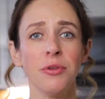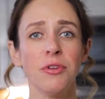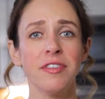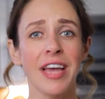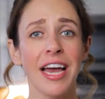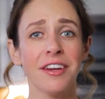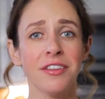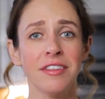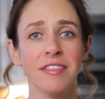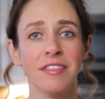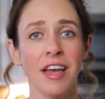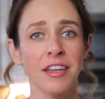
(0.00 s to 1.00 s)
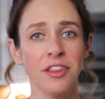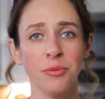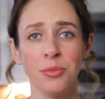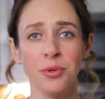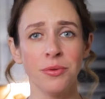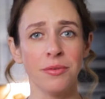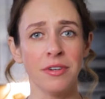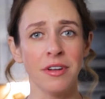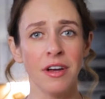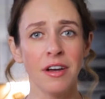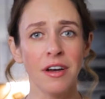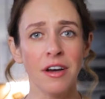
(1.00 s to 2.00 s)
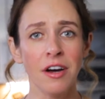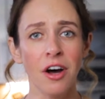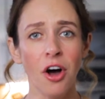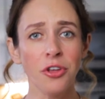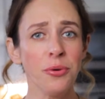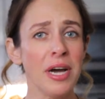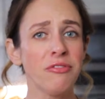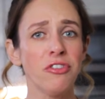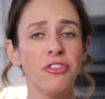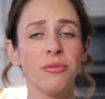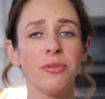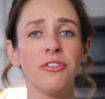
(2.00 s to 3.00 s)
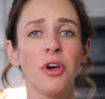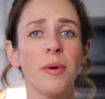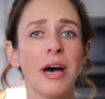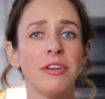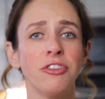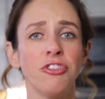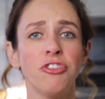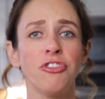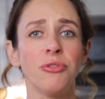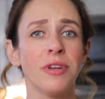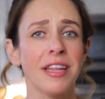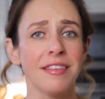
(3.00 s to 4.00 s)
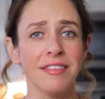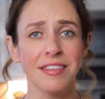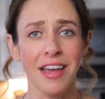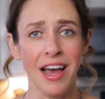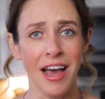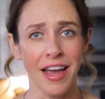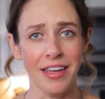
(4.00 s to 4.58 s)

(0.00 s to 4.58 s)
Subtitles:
you desire the sun and the moon, all you have to do is go out and shoot at the sky,"